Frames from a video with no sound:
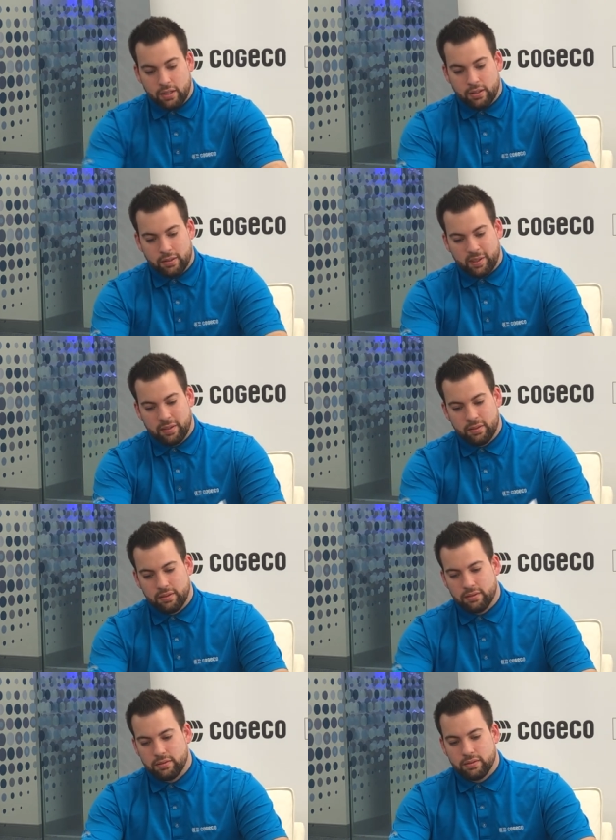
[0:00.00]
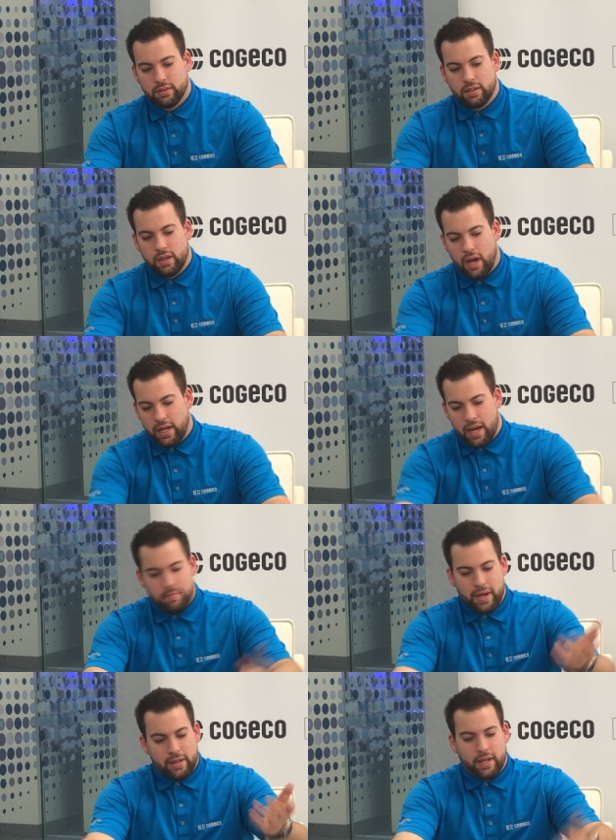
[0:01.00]
know, that's that's the concern, right? So I can't
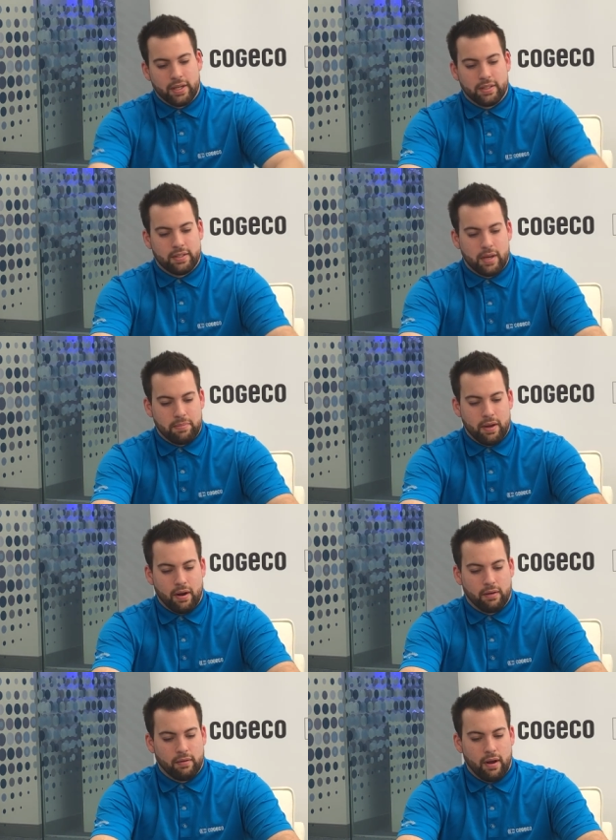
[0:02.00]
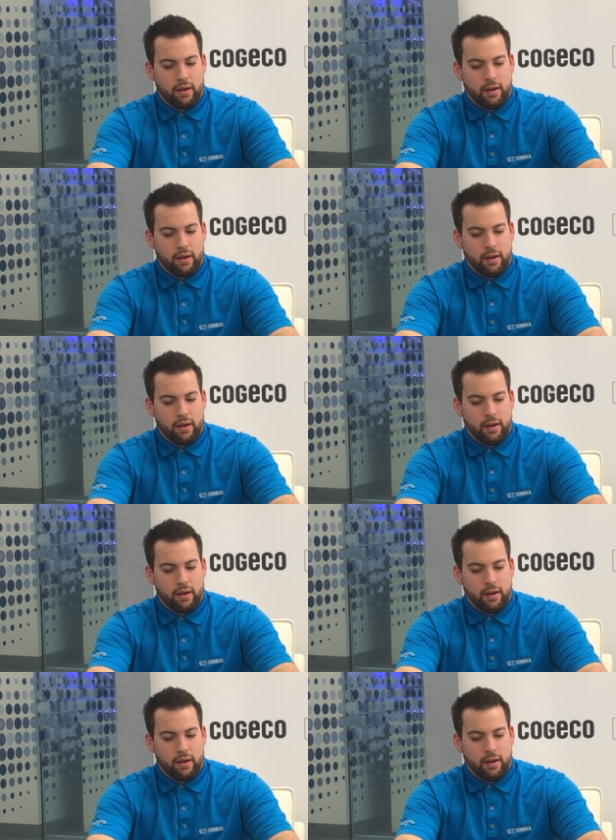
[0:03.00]
make things appear, yeah,